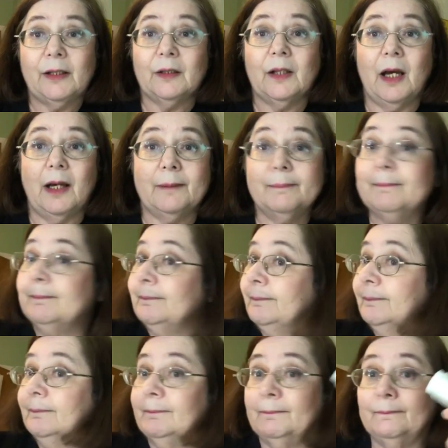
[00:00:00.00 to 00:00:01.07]
a lot,
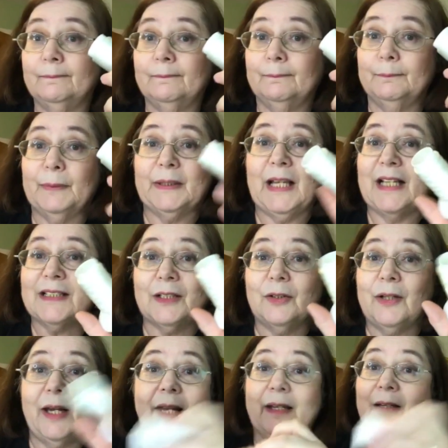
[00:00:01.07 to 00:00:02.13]
but that's
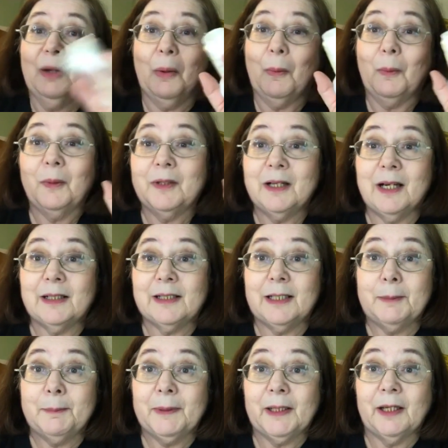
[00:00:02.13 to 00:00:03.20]
okay. We're not
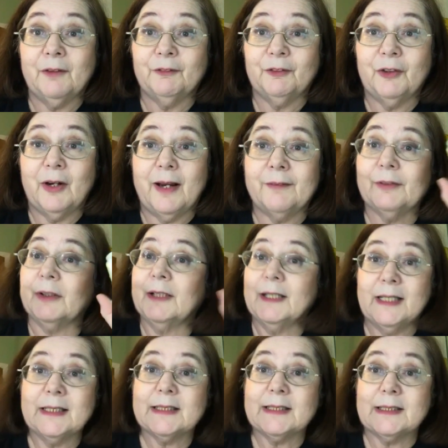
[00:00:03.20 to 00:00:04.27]
keeping it forever.
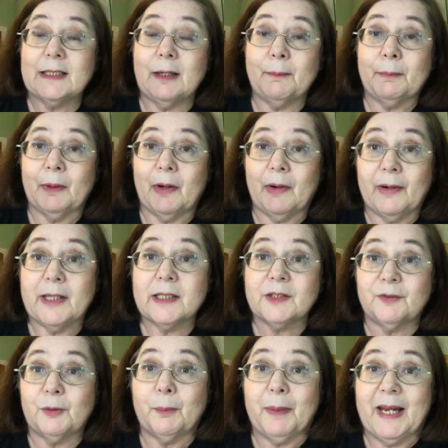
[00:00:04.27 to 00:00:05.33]
It's temporary. It's
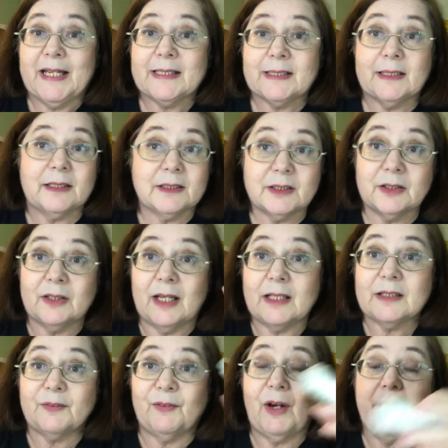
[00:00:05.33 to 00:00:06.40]
for basting, so
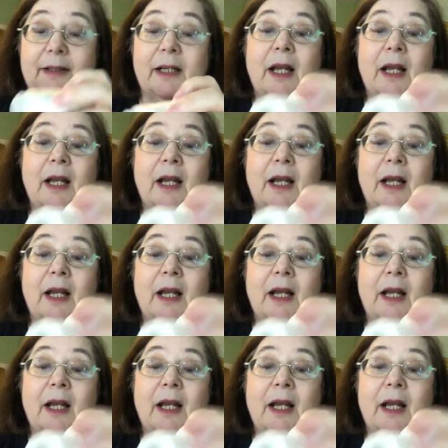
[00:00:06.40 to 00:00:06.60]
that's fine.